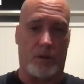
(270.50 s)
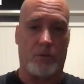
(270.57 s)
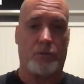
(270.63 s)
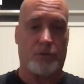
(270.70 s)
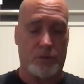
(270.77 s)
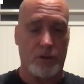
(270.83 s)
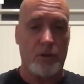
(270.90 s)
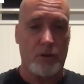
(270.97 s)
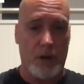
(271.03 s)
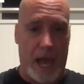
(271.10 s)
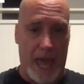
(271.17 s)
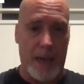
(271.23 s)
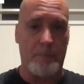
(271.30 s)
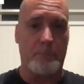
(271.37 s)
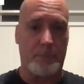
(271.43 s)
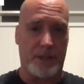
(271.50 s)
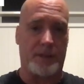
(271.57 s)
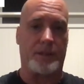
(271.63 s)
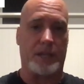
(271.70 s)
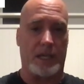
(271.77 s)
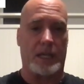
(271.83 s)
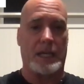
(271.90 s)
true
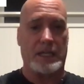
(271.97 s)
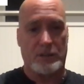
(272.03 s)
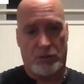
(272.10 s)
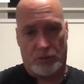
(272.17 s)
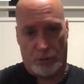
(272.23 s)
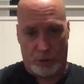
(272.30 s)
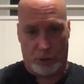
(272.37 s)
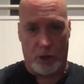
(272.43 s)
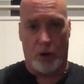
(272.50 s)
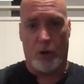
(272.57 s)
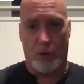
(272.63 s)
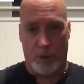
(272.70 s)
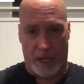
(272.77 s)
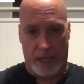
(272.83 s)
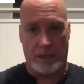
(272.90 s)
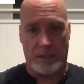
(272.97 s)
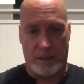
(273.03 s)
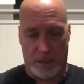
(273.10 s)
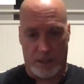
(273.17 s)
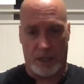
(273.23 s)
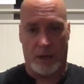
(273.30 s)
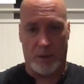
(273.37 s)
empathy is to go into
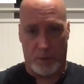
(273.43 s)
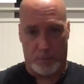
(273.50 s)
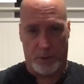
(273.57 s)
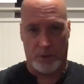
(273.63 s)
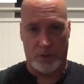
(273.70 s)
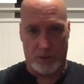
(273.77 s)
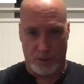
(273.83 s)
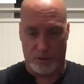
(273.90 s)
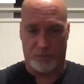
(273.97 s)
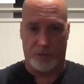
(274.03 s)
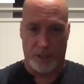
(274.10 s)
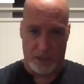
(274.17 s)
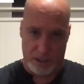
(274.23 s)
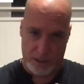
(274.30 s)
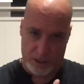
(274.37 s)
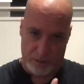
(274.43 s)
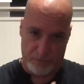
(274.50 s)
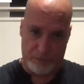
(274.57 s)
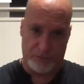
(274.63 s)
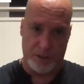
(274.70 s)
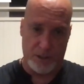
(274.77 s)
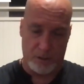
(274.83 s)
the other person's feelings and
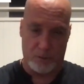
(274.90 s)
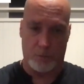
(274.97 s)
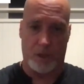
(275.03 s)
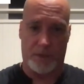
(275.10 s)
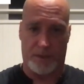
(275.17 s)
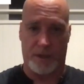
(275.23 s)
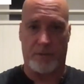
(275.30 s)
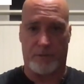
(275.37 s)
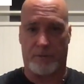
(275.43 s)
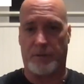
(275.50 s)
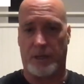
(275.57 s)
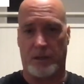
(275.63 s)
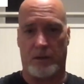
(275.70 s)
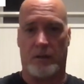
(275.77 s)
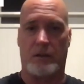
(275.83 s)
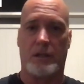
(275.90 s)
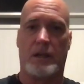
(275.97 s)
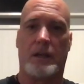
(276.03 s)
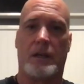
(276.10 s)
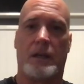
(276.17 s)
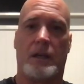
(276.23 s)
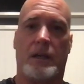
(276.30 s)
feel what they feel,
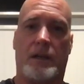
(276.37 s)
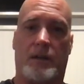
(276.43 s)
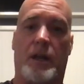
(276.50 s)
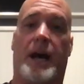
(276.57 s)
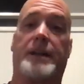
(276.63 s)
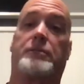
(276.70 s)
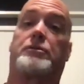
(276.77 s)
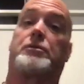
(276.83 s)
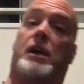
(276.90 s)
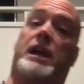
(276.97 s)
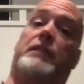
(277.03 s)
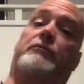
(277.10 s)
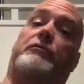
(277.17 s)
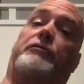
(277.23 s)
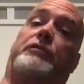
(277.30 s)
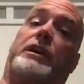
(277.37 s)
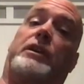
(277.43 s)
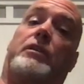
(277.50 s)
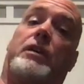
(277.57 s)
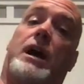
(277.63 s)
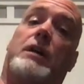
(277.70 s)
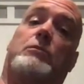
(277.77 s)
not try and
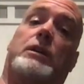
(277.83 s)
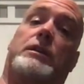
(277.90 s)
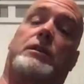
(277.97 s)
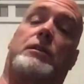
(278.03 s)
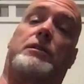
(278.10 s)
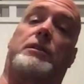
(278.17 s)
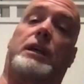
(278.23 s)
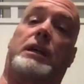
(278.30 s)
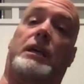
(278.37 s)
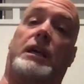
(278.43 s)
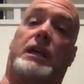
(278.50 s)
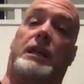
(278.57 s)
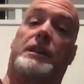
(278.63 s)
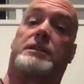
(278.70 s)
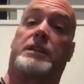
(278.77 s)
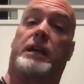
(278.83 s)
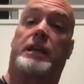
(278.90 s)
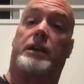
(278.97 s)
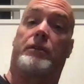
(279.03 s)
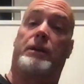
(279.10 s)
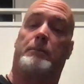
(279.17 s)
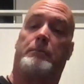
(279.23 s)
figure out what they're thinking and say
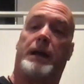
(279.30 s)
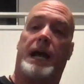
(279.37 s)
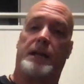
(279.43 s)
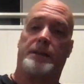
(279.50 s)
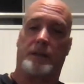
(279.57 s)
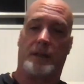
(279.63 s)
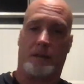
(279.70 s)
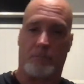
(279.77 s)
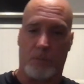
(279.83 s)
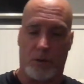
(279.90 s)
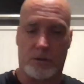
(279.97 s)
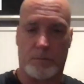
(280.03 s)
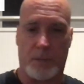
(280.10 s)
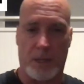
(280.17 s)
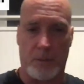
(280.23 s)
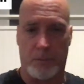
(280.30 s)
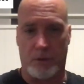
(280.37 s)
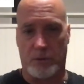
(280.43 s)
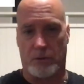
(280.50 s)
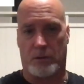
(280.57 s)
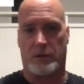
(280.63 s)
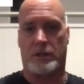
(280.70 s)
you're empathic. Most people
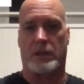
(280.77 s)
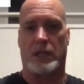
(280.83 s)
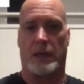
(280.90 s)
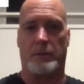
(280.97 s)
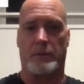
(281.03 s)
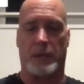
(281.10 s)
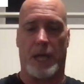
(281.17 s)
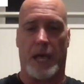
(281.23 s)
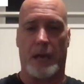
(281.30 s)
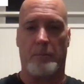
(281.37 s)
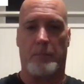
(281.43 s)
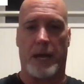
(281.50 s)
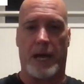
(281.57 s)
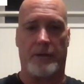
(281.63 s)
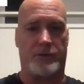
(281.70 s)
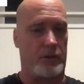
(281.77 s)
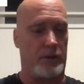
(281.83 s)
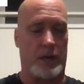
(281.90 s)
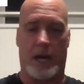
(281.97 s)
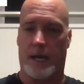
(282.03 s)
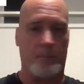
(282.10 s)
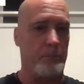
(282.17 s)
who claim to be empaths are
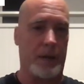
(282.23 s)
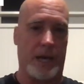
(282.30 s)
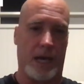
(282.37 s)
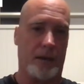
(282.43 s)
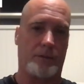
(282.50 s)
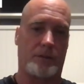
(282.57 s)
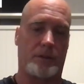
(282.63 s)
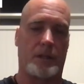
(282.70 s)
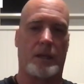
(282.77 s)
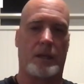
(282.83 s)
not empaths,